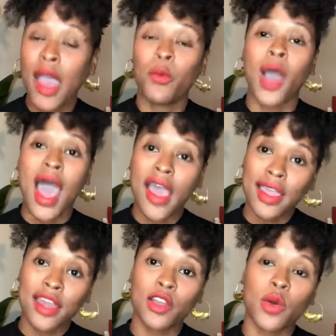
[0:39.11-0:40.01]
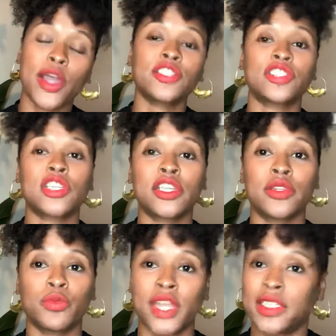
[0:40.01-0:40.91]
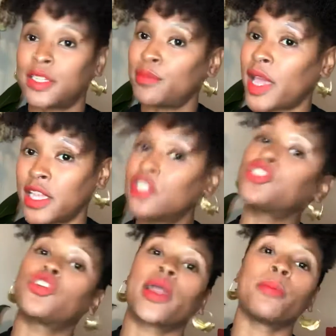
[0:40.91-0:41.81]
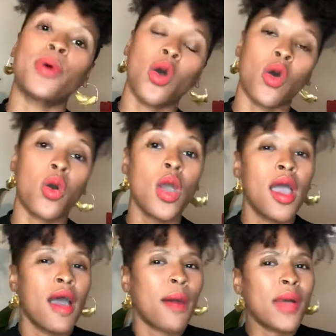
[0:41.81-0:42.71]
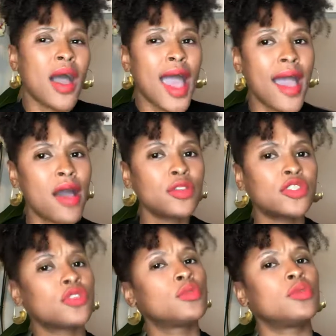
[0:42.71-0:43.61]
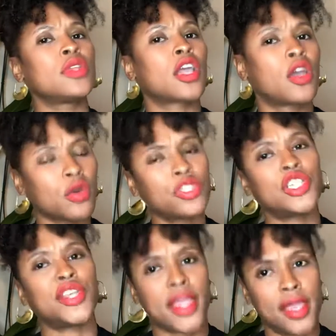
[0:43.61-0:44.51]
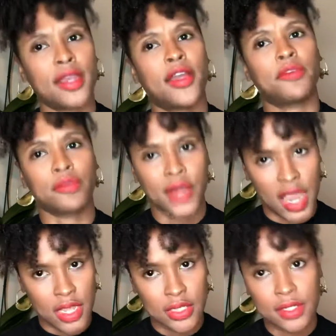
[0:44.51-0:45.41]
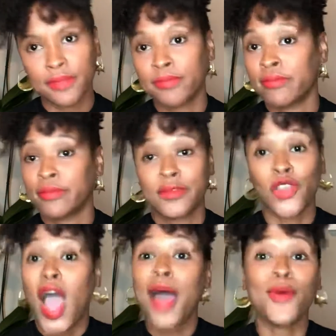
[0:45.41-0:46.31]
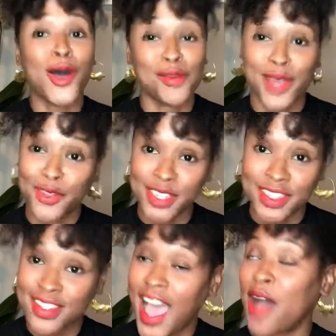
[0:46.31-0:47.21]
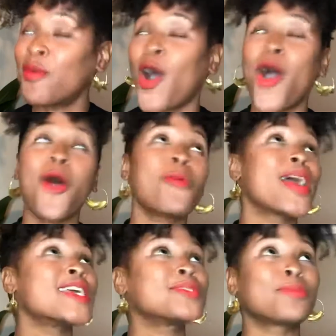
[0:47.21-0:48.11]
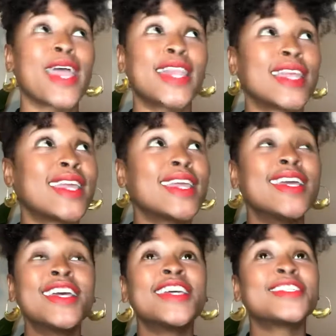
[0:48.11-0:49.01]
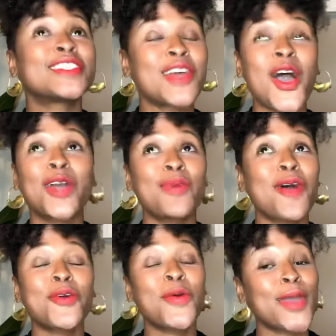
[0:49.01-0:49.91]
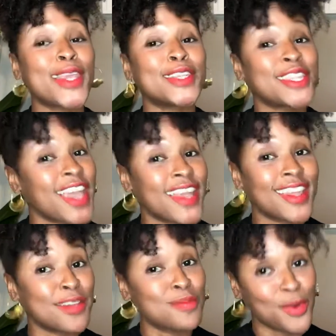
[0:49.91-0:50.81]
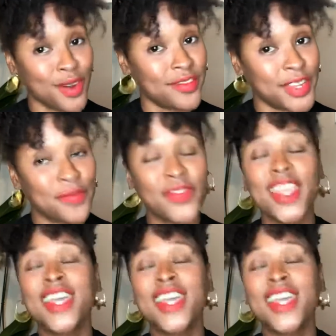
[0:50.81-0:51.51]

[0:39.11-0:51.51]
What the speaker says: Well, I got a question when I did my Instagram poll about how to negotiate a raise. So I'm all about this. I'm always ready to talk about coinage and how to get more of it.